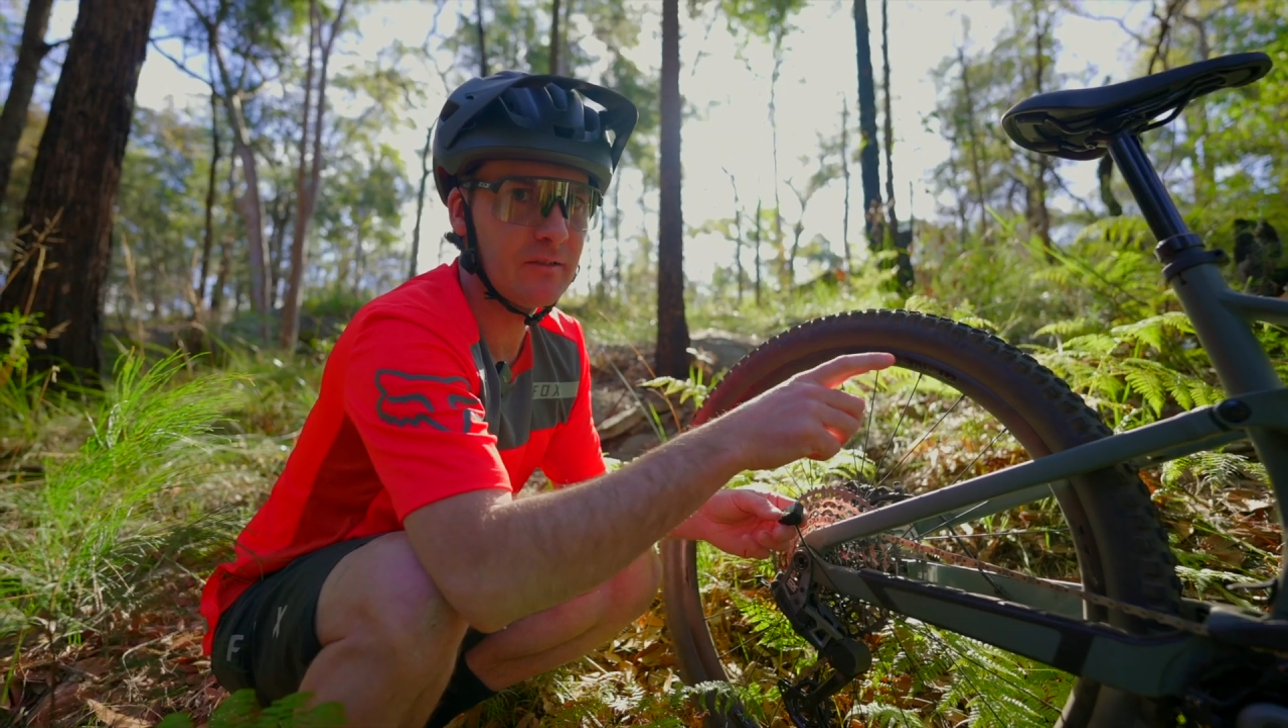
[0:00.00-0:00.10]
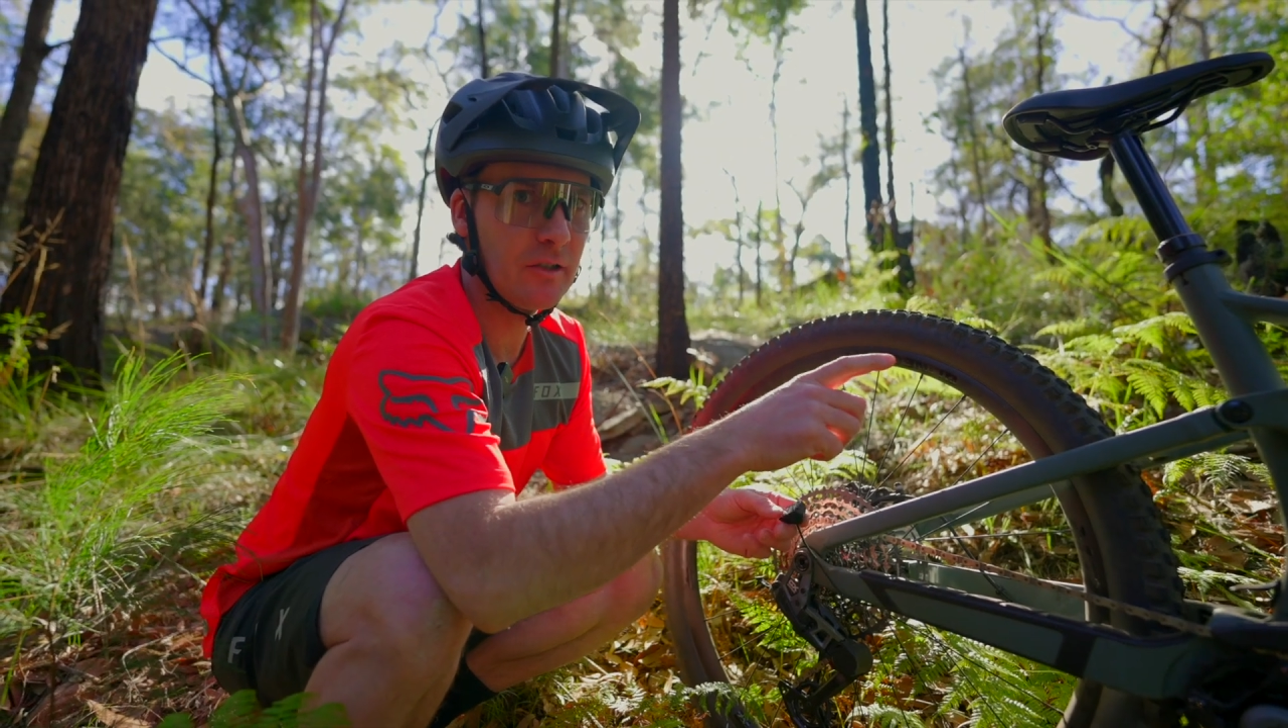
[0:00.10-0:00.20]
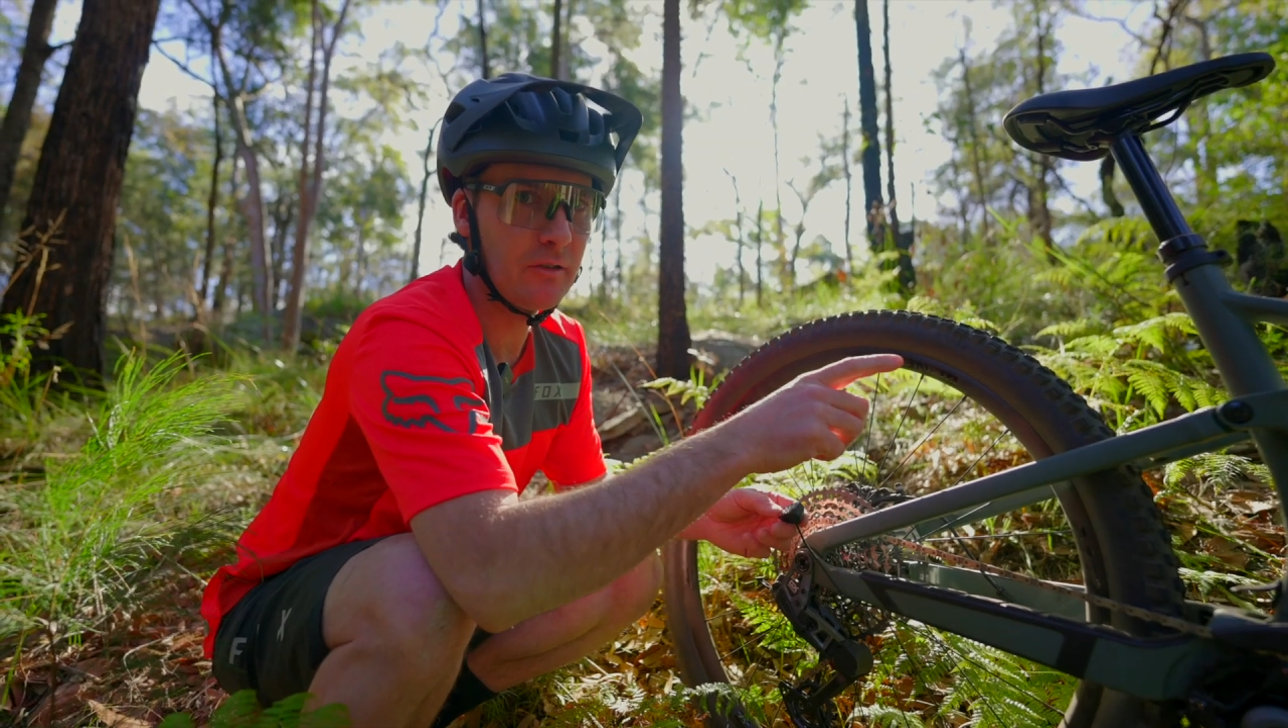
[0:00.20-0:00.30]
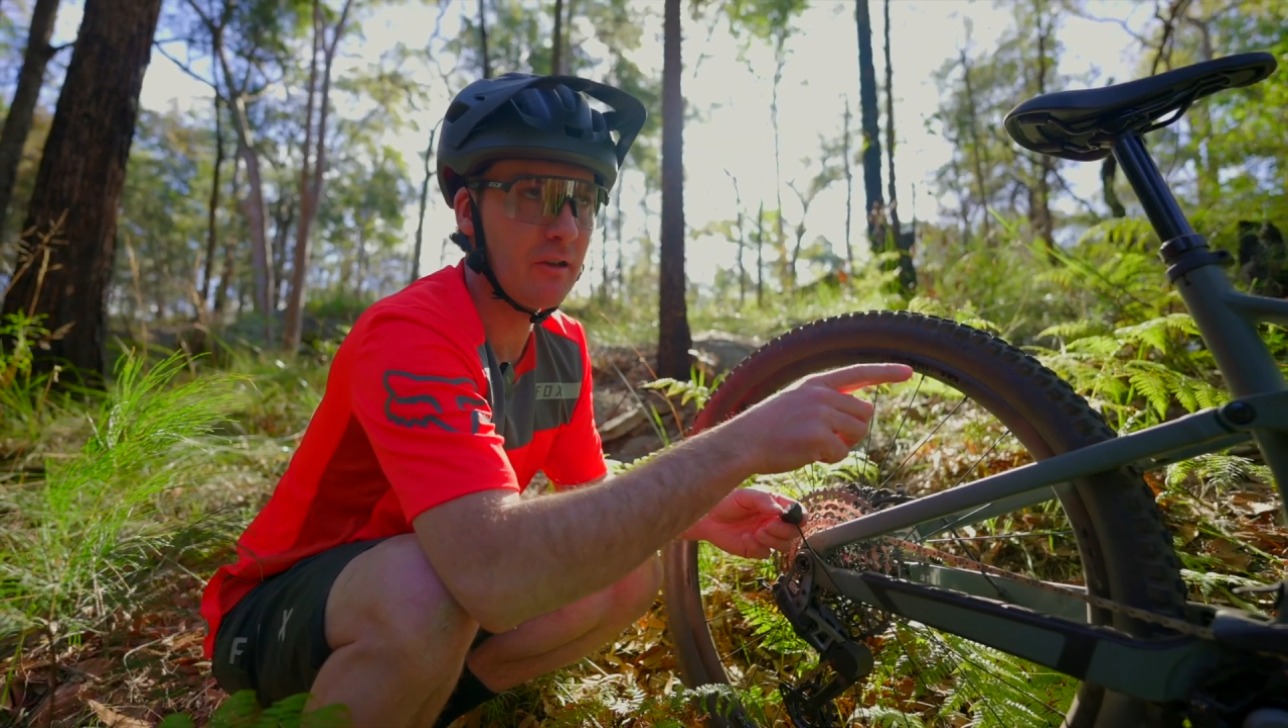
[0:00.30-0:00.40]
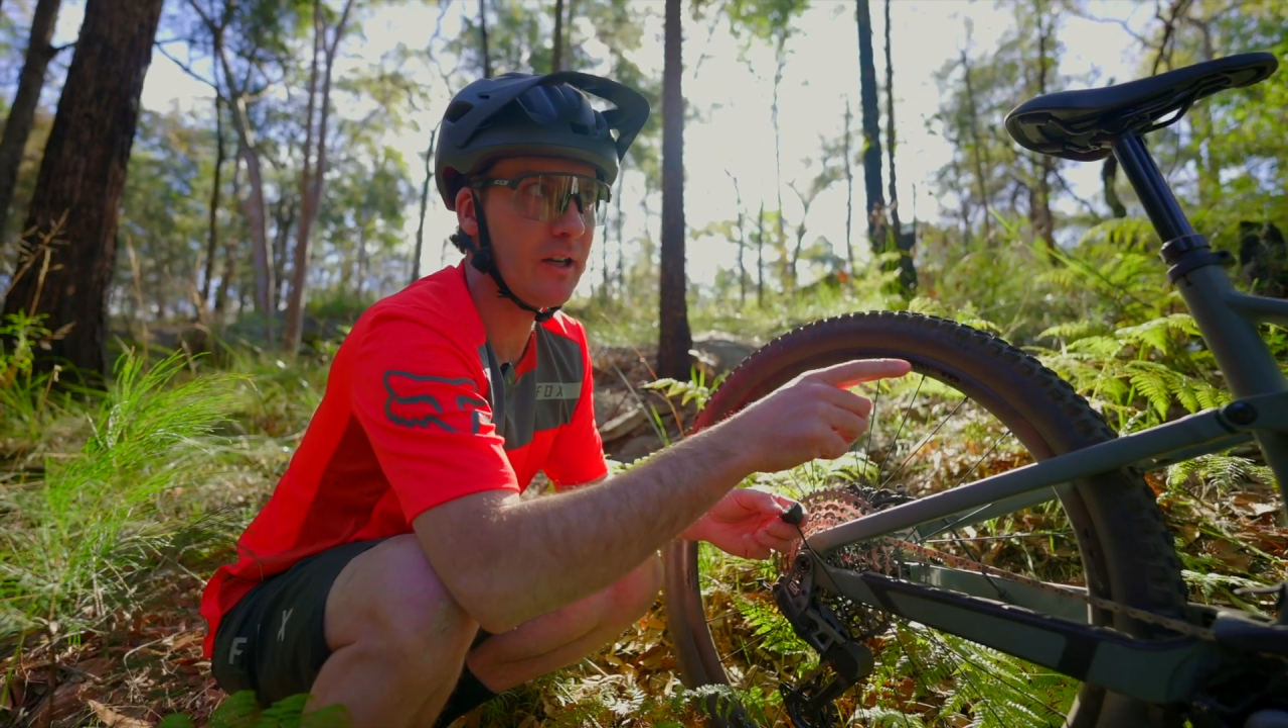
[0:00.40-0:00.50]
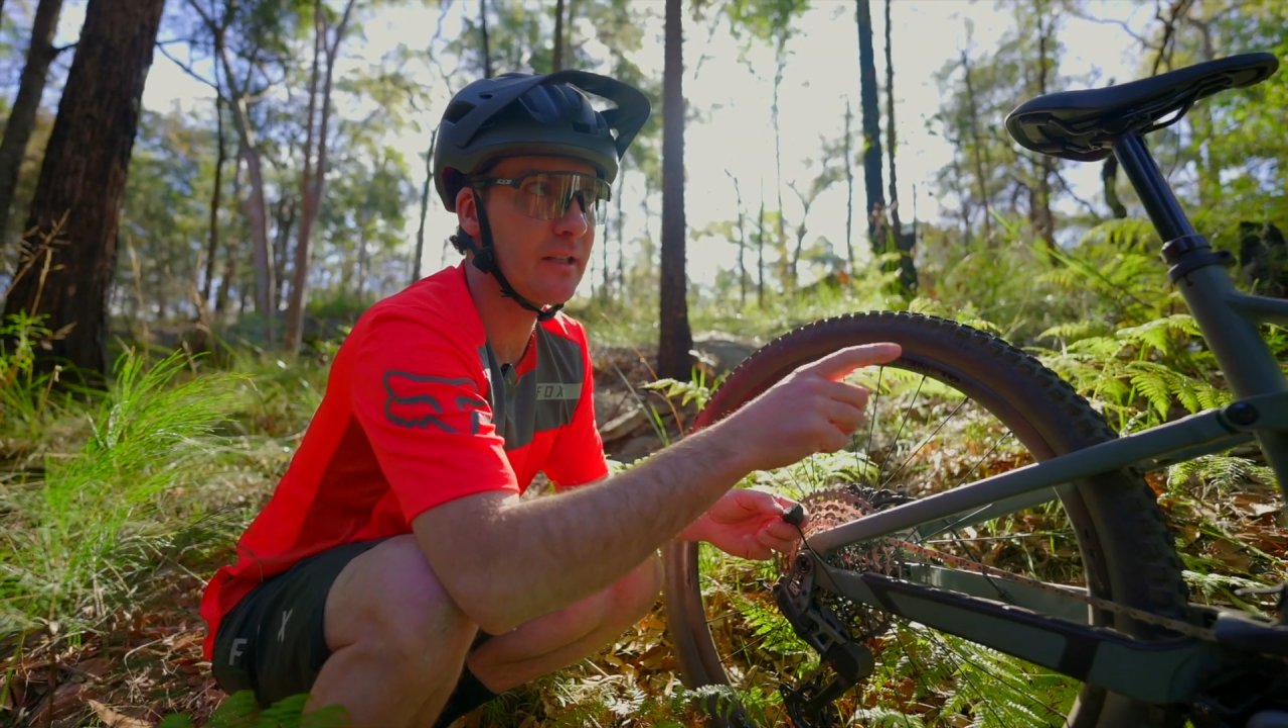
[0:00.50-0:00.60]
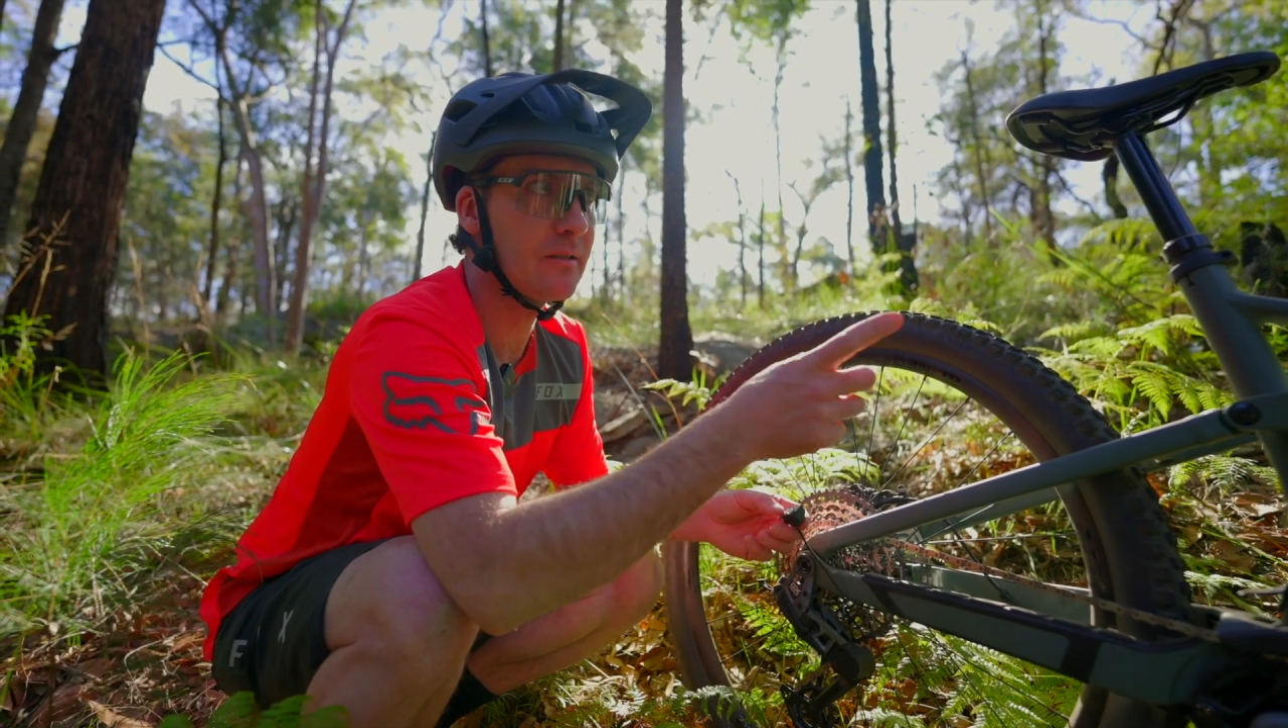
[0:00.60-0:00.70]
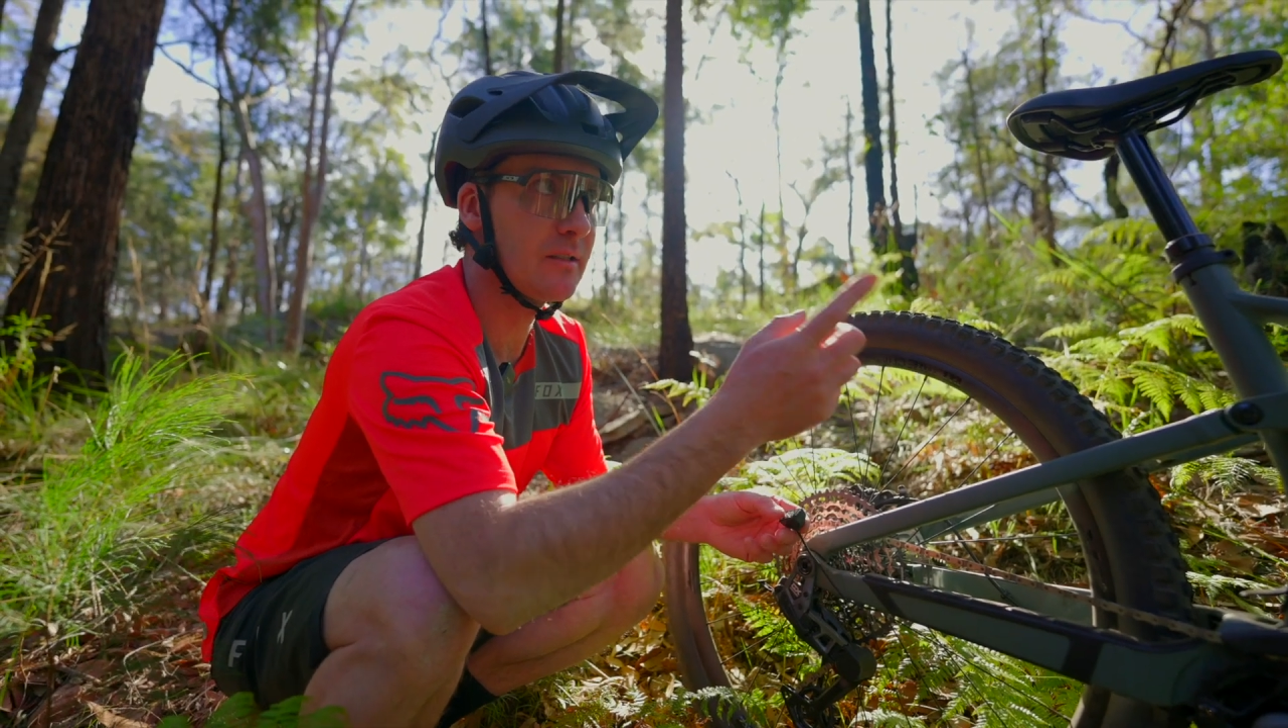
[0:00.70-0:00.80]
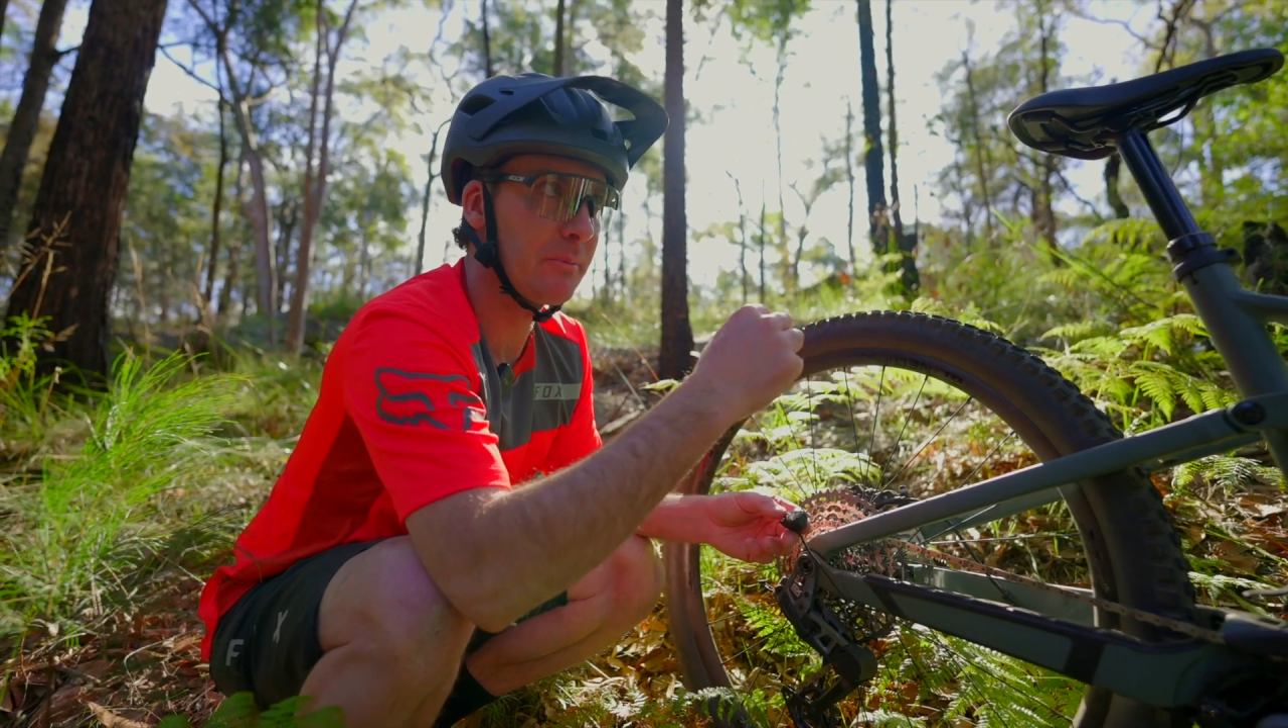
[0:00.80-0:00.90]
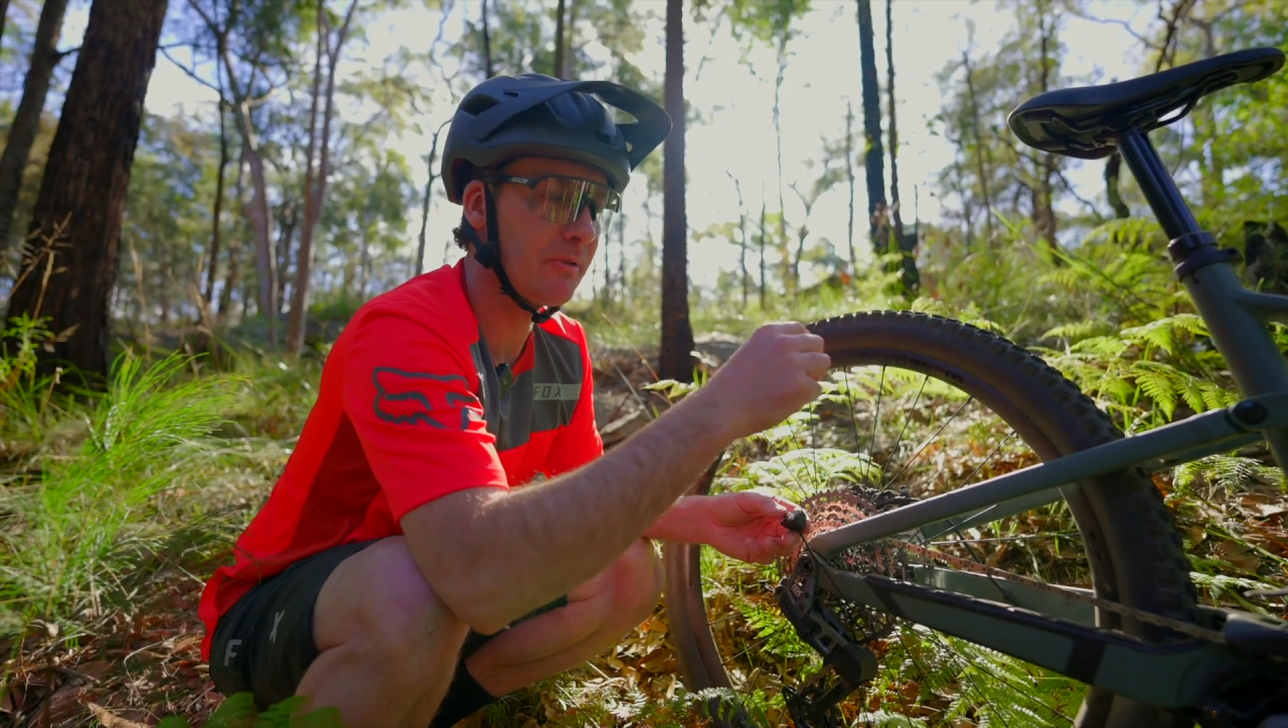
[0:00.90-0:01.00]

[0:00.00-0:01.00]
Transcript: on a ride a couple